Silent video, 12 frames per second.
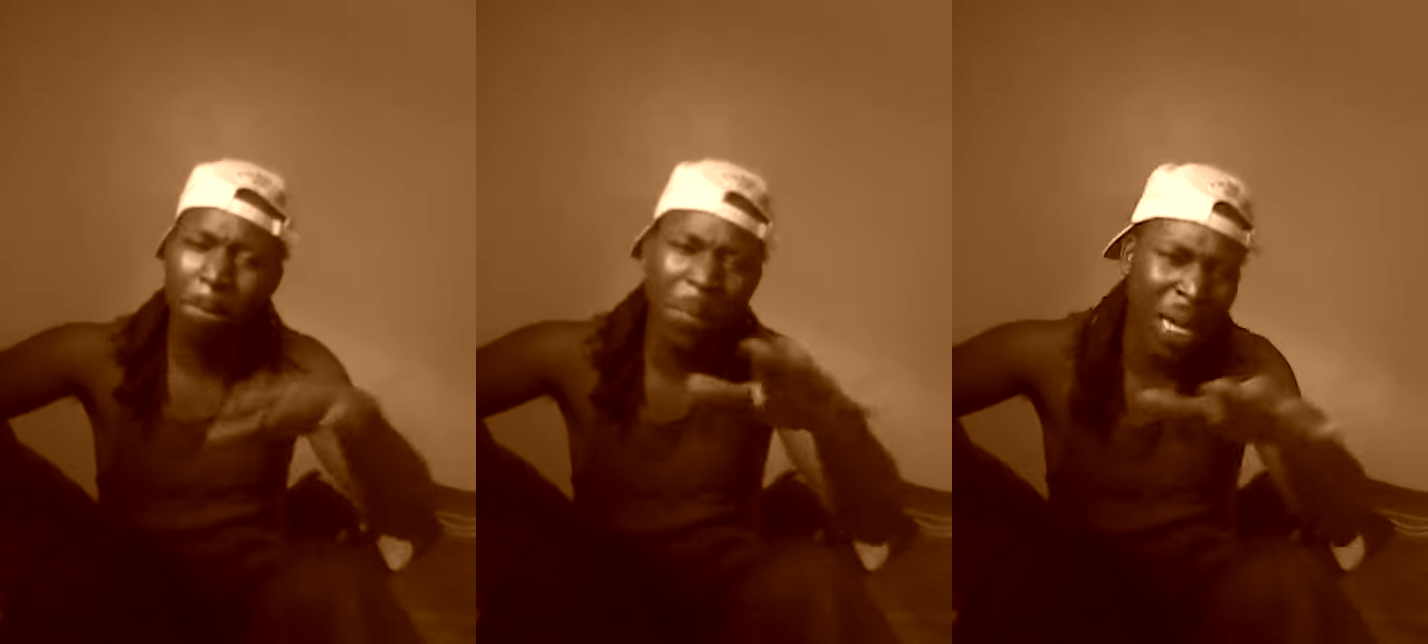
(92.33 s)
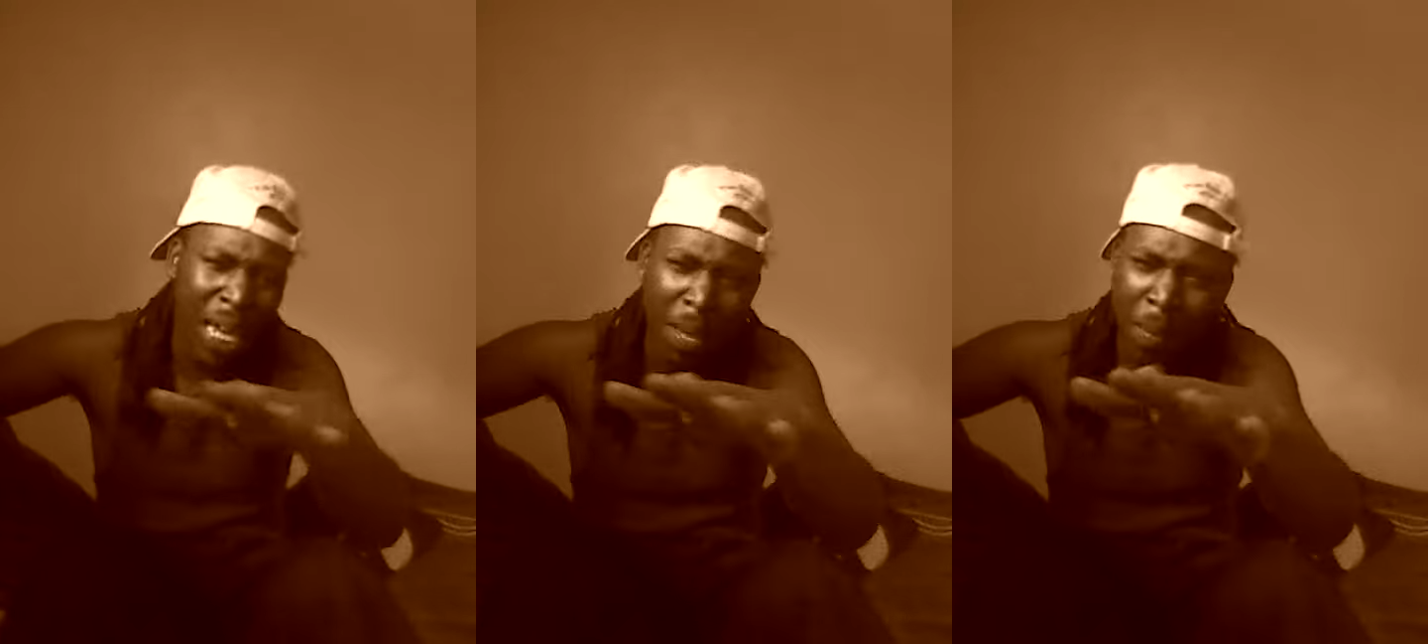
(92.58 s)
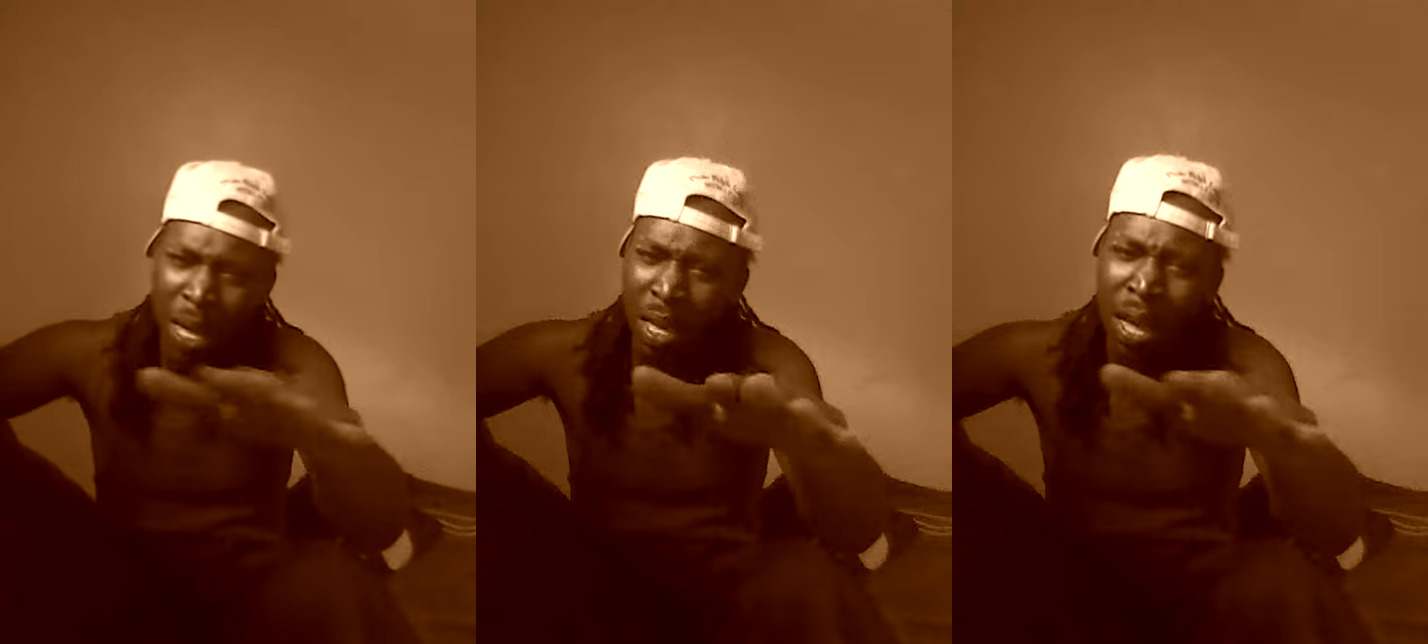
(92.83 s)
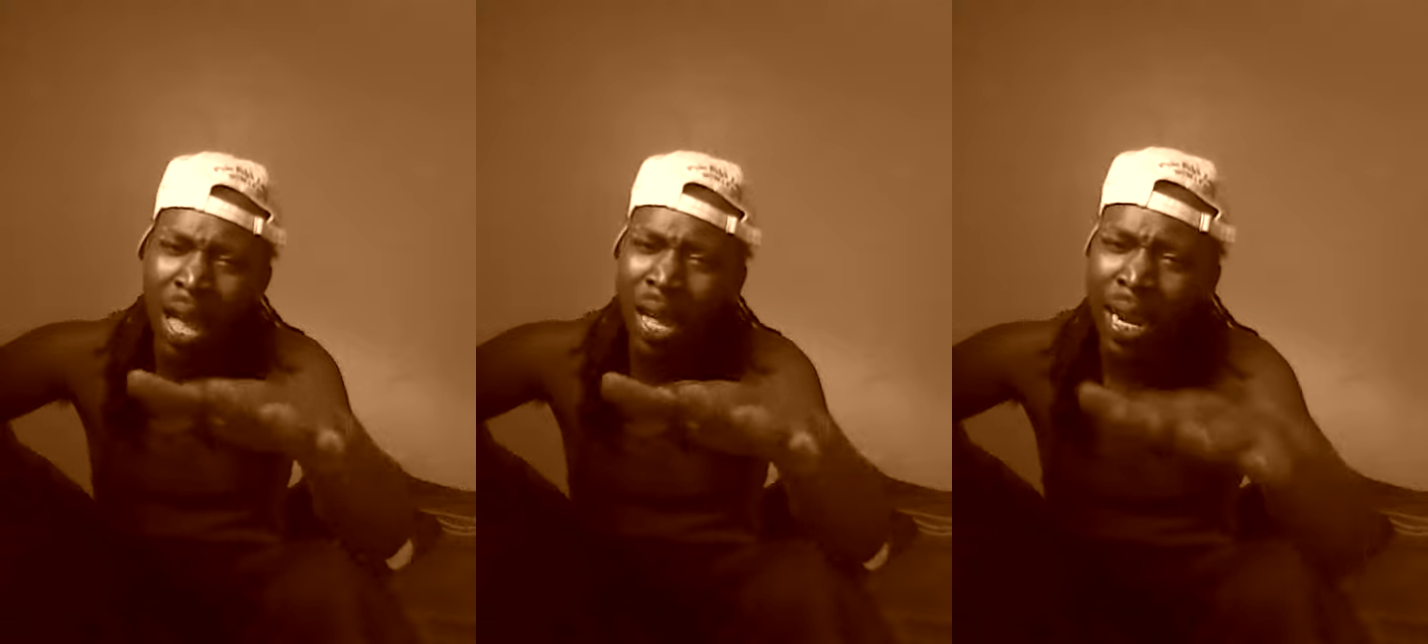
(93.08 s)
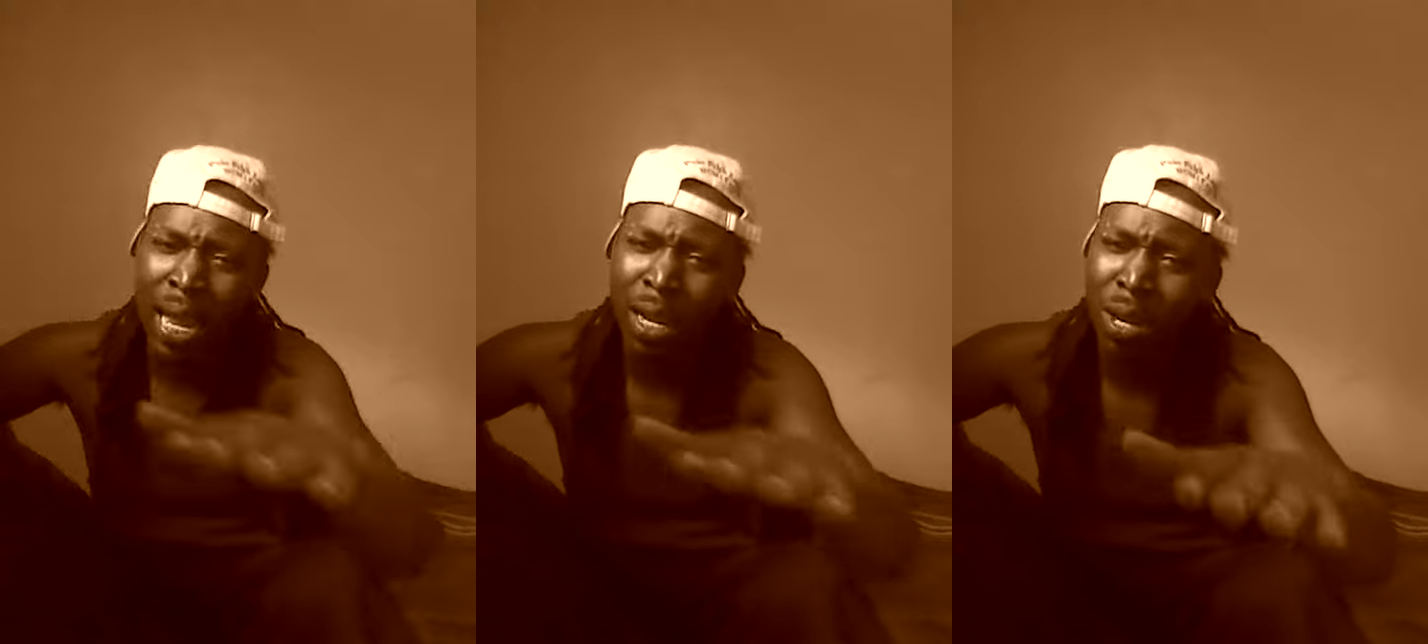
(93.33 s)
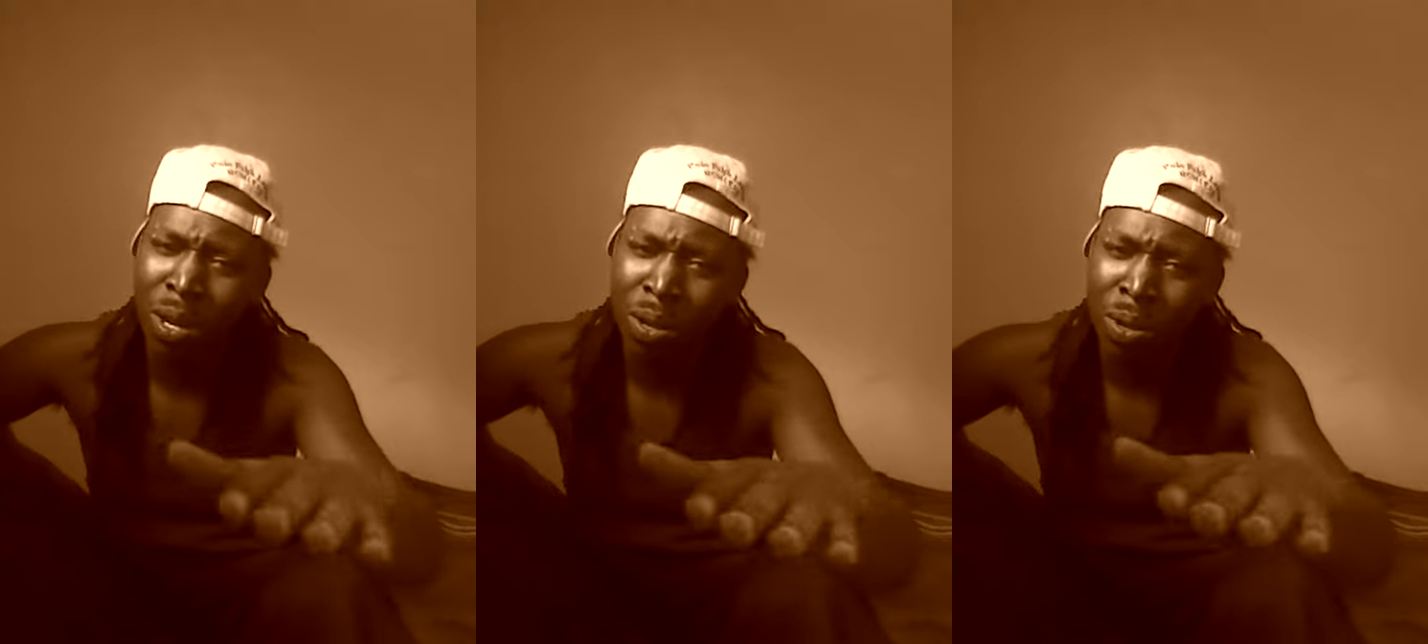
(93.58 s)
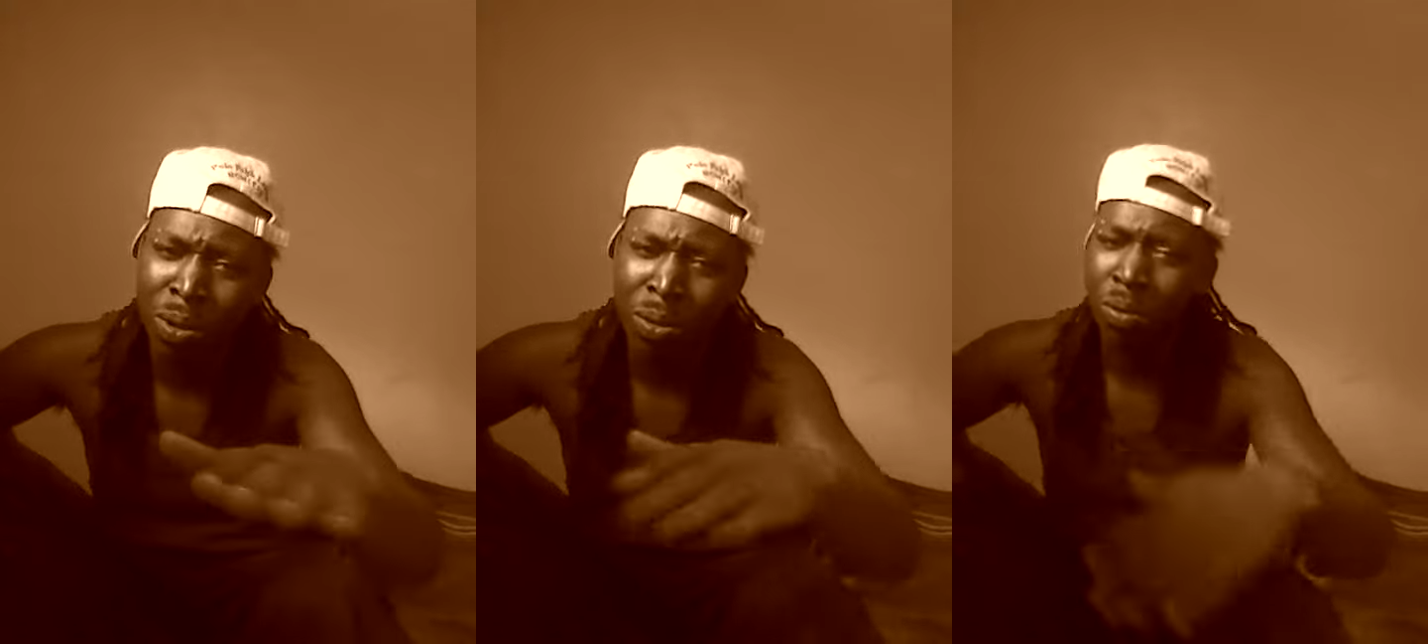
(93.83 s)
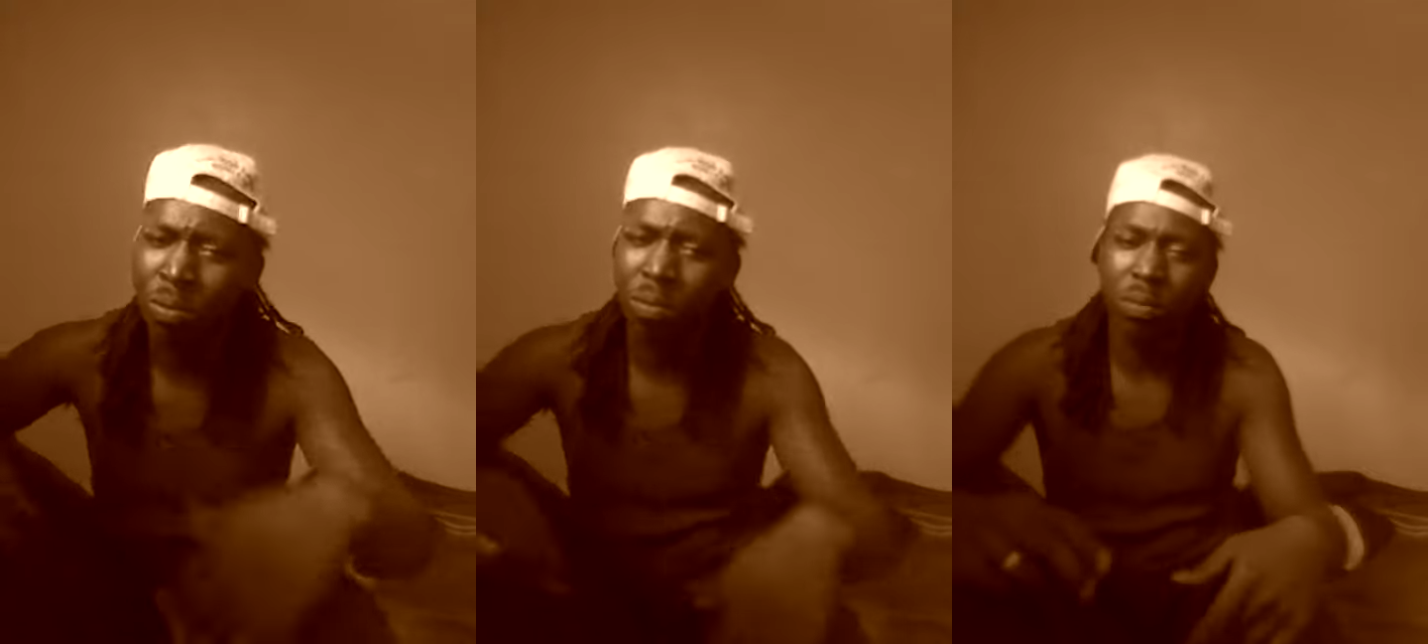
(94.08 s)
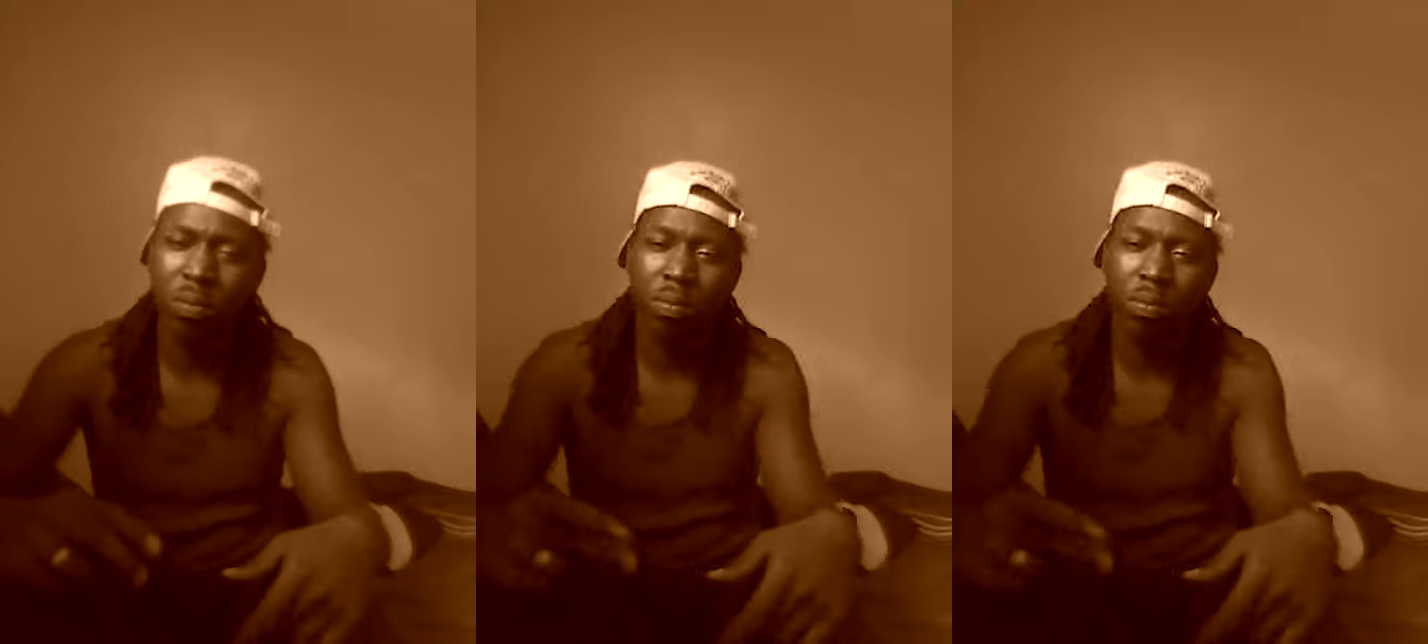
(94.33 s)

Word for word: baby girl, I know.